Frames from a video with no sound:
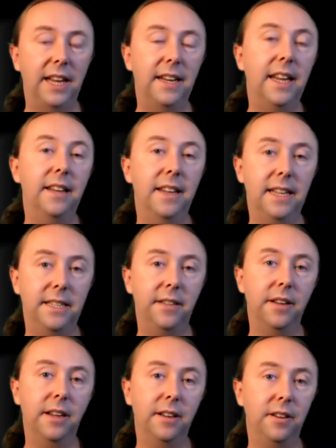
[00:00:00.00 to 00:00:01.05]
And again, the
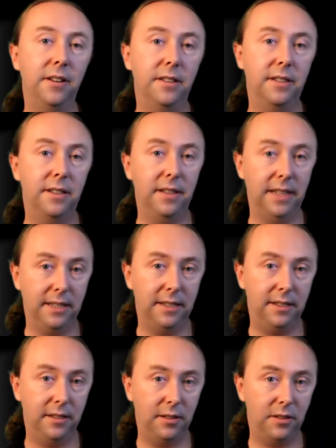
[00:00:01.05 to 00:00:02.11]
ECU can use
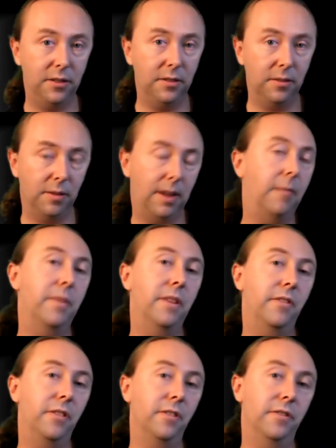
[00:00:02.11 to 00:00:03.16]
this to look up the
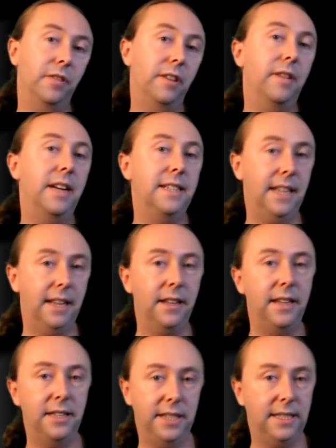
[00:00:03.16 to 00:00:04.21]
fuel flow rate and
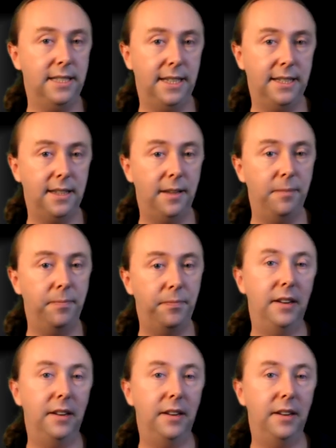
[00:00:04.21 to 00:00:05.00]
the injector dead time.